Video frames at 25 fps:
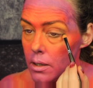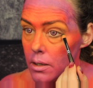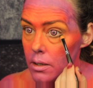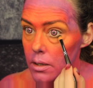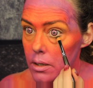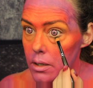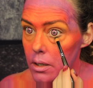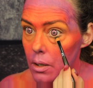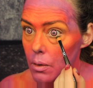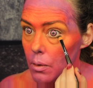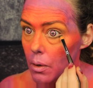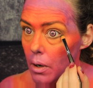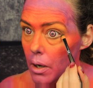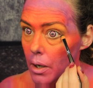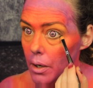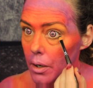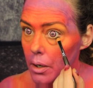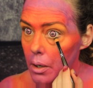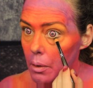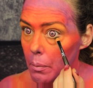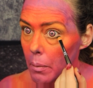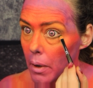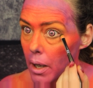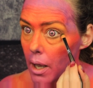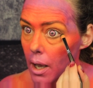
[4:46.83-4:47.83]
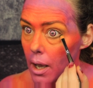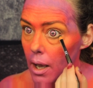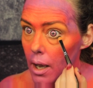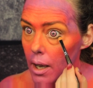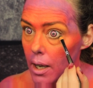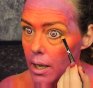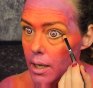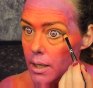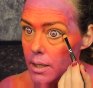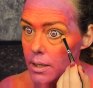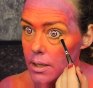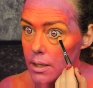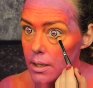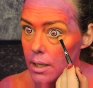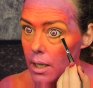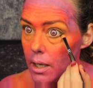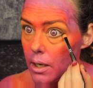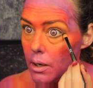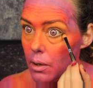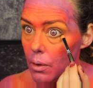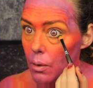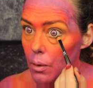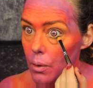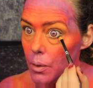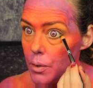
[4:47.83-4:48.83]
So under my eyes
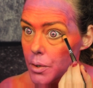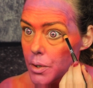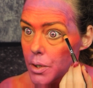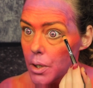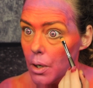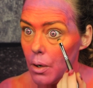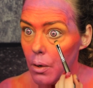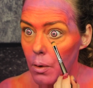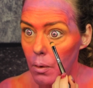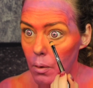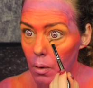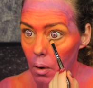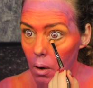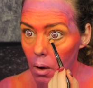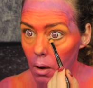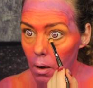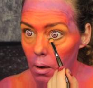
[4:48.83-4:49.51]
and also